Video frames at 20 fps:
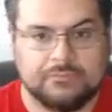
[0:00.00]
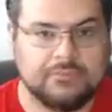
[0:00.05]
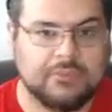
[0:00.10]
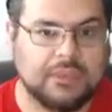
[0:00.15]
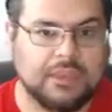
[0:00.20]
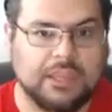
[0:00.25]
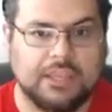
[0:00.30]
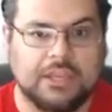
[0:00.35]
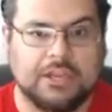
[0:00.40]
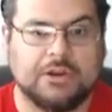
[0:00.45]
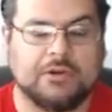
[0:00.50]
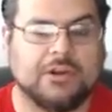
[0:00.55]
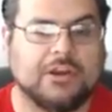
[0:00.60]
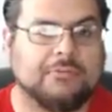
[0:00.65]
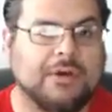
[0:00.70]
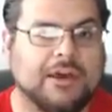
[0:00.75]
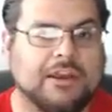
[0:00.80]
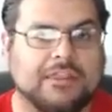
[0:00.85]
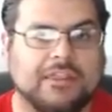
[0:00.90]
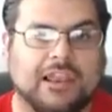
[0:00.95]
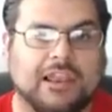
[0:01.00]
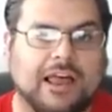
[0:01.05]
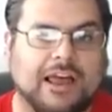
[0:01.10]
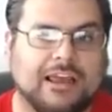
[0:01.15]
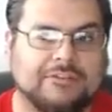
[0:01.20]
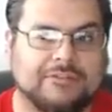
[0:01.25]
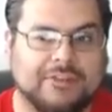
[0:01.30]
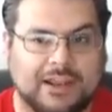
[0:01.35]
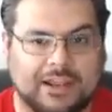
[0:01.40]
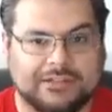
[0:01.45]
you know, come out of the
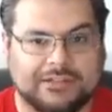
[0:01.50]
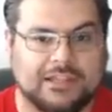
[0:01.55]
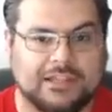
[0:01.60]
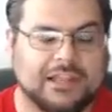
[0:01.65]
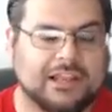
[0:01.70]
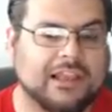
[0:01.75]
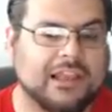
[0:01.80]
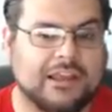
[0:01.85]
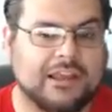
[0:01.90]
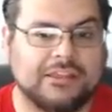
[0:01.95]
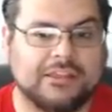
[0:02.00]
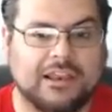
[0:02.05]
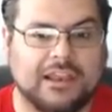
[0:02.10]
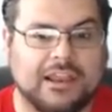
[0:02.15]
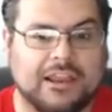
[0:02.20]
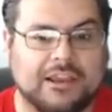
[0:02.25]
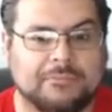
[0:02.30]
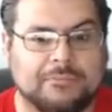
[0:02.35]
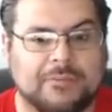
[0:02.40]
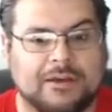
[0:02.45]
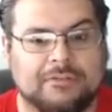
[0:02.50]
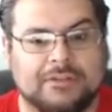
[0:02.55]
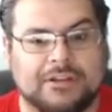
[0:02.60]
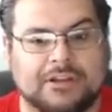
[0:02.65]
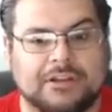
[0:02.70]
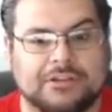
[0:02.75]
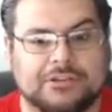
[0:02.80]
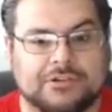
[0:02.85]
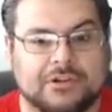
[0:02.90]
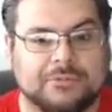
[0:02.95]
live and actually click on the link above in the
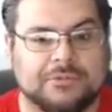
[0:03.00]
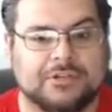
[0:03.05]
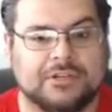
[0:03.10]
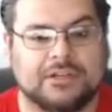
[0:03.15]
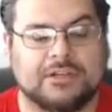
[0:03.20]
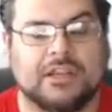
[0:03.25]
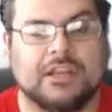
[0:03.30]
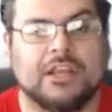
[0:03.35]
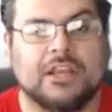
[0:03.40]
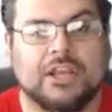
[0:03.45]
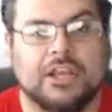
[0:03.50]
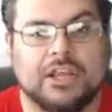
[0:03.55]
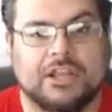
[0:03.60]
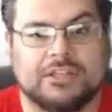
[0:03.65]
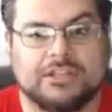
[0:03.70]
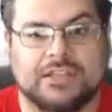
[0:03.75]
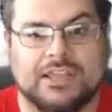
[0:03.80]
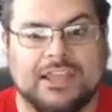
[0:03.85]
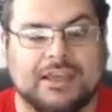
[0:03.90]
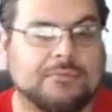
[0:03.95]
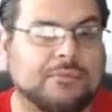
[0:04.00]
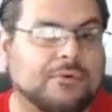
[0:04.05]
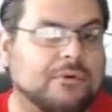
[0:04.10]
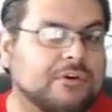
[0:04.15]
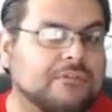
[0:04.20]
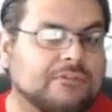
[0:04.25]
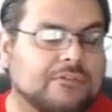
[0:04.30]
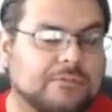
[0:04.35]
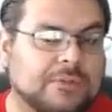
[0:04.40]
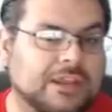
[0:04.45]
description to get more
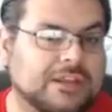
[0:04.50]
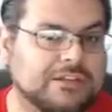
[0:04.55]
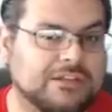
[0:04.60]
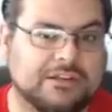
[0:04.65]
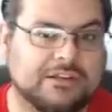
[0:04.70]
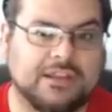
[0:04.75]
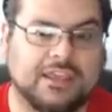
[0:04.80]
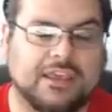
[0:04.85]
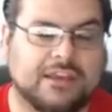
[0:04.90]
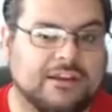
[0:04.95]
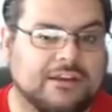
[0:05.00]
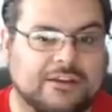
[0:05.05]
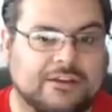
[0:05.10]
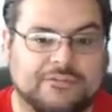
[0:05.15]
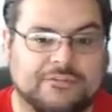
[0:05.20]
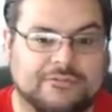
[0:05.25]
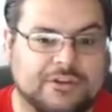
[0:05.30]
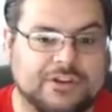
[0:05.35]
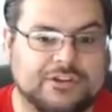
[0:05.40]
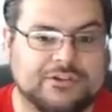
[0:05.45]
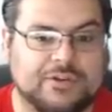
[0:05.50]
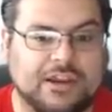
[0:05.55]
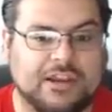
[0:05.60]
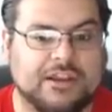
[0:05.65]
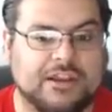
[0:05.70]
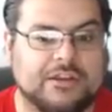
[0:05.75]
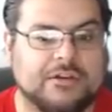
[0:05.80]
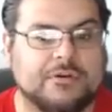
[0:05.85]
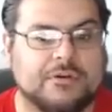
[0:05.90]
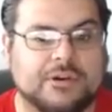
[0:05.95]
information, to get a, a free
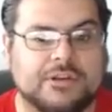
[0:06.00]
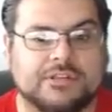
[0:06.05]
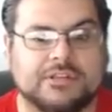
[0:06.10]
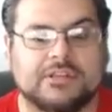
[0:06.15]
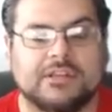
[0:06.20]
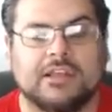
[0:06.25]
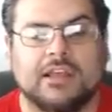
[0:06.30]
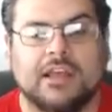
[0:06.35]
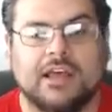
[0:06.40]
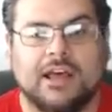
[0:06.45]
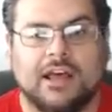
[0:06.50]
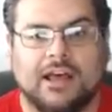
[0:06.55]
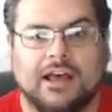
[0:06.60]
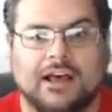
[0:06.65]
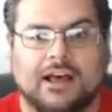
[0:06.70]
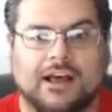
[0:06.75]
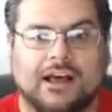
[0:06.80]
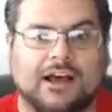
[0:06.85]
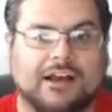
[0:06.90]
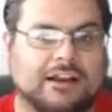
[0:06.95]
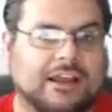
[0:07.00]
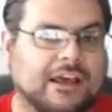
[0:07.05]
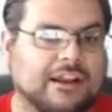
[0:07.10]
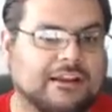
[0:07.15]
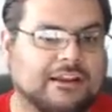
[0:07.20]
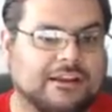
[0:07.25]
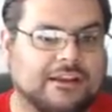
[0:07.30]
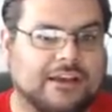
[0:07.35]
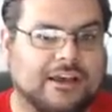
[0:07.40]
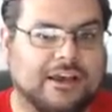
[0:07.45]
training course uh, on how
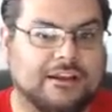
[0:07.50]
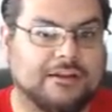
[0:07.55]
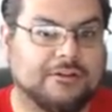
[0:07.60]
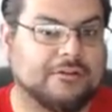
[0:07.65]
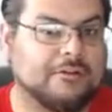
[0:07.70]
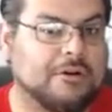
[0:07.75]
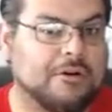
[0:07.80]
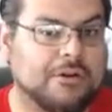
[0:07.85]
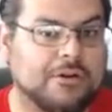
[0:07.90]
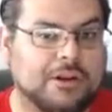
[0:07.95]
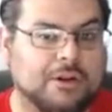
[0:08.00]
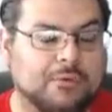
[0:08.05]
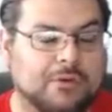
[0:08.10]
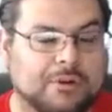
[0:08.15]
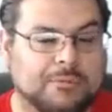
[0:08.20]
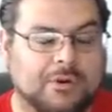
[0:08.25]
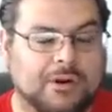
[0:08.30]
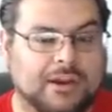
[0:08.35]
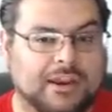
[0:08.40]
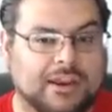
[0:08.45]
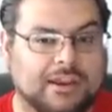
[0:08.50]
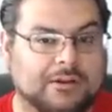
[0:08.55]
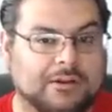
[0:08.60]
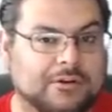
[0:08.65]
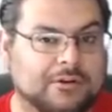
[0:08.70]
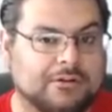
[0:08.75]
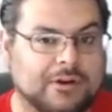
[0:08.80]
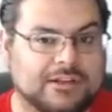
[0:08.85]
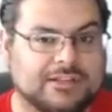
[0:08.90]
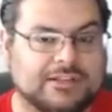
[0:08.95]
to how to grow your network marketing or
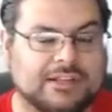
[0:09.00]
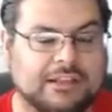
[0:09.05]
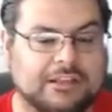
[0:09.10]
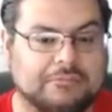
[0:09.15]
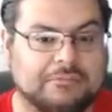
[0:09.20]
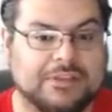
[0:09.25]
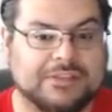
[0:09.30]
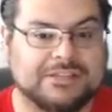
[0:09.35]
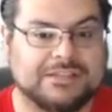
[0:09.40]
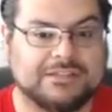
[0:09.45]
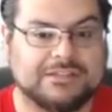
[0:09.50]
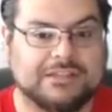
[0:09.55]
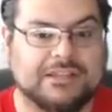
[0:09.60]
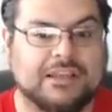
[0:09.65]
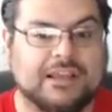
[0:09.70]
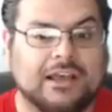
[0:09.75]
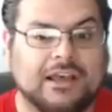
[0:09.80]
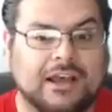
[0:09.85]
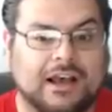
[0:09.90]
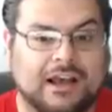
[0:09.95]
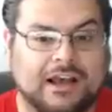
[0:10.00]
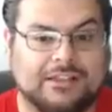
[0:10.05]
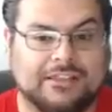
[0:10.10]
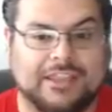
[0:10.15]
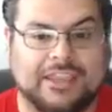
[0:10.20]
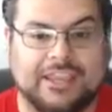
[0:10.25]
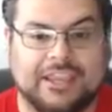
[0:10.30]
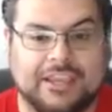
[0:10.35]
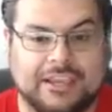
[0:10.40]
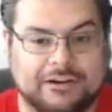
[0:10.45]
direct selling business on
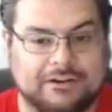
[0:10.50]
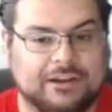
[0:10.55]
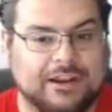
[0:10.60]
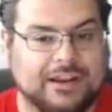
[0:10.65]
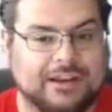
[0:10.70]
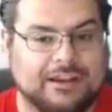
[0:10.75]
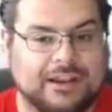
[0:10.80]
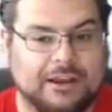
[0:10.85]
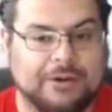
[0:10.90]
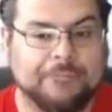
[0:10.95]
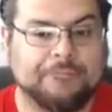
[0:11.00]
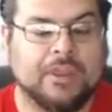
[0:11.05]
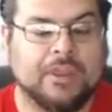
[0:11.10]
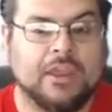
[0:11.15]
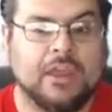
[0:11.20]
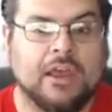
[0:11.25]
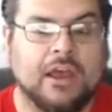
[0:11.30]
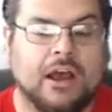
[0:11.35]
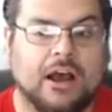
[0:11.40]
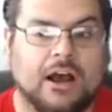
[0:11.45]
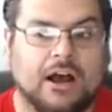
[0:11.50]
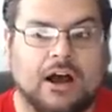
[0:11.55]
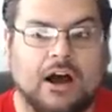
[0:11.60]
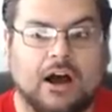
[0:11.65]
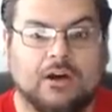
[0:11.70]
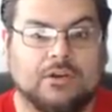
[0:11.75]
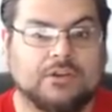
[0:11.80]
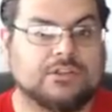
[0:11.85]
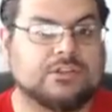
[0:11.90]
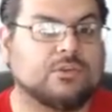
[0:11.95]
the internet. Now, I uh,
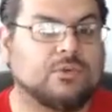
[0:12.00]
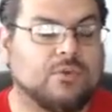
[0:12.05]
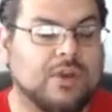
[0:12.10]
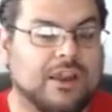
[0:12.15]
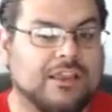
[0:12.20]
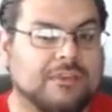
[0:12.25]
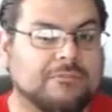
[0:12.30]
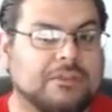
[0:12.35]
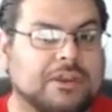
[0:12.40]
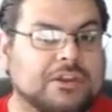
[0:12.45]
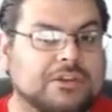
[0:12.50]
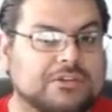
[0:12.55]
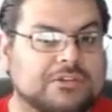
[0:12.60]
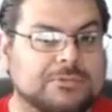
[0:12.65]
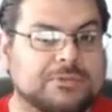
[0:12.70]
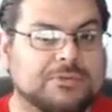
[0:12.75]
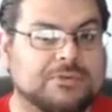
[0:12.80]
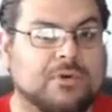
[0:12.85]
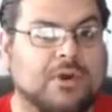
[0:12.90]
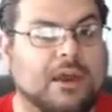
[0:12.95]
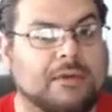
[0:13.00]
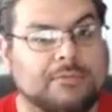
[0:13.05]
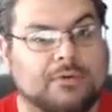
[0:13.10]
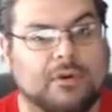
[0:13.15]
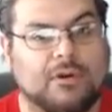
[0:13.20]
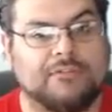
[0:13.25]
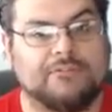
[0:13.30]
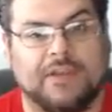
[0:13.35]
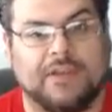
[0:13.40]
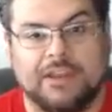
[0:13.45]
also recommend you subscribe to
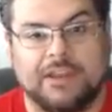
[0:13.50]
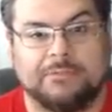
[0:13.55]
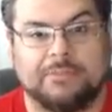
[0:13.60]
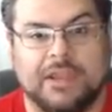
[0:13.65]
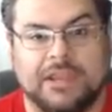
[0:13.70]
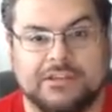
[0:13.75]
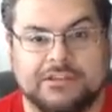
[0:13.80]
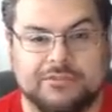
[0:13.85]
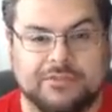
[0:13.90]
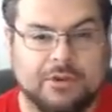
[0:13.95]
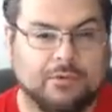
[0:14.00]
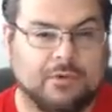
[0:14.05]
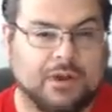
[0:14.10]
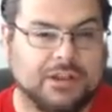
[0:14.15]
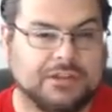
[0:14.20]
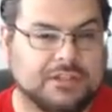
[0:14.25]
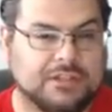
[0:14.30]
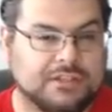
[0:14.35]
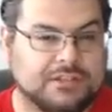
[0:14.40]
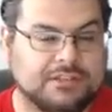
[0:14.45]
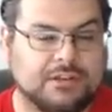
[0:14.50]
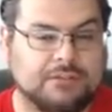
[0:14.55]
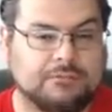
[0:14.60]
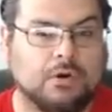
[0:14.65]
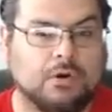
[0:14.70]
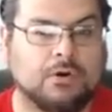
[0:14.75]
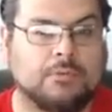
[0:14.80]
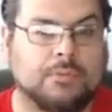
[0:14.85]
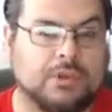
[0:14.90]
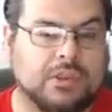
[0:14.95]
our fan page. If you're watching this on
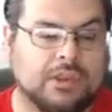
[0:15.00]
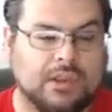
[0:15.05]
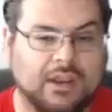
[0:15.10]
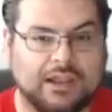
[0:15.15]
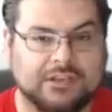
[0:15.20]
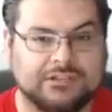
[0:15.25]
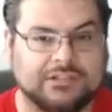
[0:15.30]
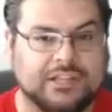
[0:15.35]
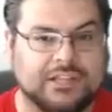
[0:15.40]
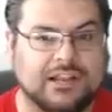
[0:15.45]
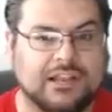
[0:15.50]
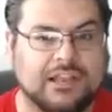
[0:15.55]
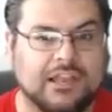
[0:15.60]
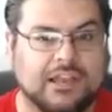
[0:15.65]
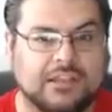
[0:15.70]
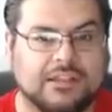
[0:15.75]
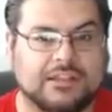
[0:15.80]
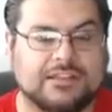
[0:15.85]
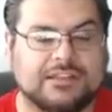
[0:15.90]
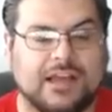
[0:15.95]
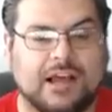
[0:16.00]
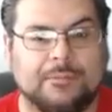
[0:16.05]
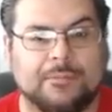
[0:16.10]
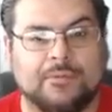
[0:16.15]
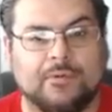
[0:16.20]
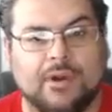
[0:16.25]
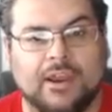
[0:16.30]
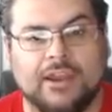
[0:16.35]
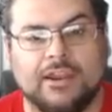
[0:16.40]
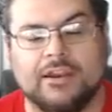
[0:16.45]
mobile, you can actually click on the top
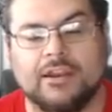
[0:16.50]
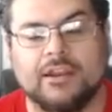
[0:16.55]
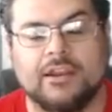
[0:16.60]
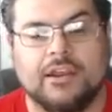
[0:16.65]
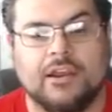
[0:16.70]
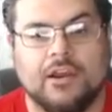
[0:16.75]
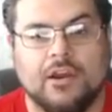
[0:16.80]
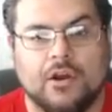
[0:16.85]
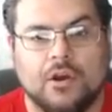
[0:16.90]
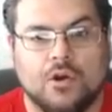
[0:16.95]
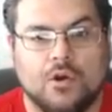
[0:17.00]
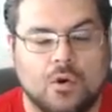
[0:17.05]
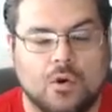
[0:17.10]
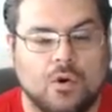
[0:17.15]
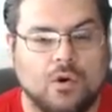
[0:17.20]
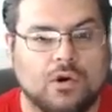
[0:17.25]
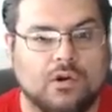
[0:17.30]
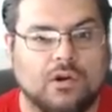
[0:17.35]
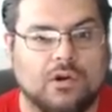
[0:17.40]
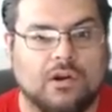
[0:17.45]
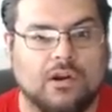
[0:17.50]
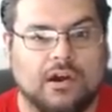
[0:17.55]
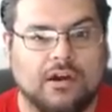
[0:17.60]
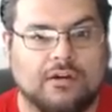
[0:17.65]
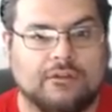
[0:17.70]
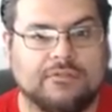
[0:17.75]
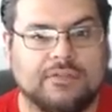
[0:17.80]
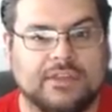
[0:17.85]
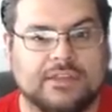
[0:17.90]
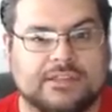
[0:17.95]
right corner
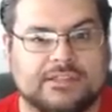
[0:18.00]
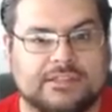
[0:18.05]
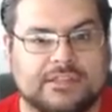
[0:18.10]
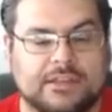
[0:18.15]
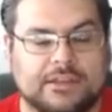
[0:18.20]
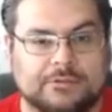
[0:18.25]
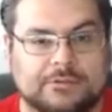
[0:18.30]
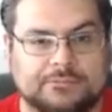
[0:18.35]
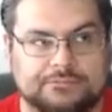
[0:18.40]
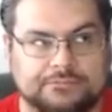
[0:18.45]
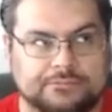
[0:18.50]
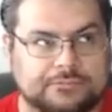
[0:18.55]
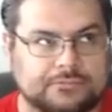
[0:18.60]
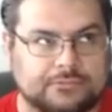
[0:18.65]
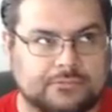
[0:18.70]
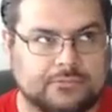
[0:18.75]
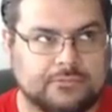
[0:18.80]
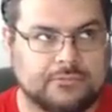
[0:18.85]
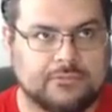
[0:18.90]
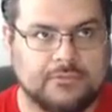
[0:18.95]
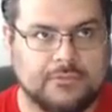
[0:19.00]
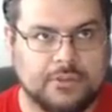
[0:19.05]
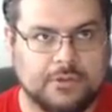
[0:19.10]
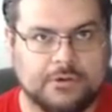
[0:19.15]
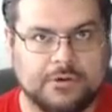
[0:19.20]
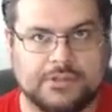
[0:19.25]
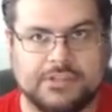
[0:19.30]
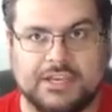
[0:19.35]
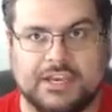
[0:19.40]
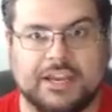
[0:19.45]
of this, um,
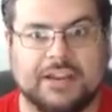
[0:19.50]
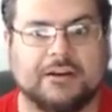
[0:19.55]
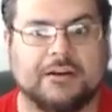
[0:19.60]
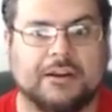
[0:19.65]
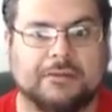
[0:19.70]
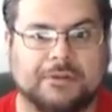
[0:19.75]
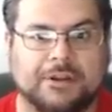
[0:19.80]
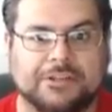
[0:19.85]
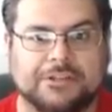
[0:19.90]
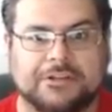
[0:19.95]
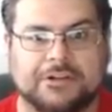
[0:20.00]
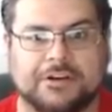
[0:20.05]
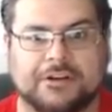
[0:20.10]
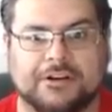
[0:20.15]
where is it here? I'm not sure.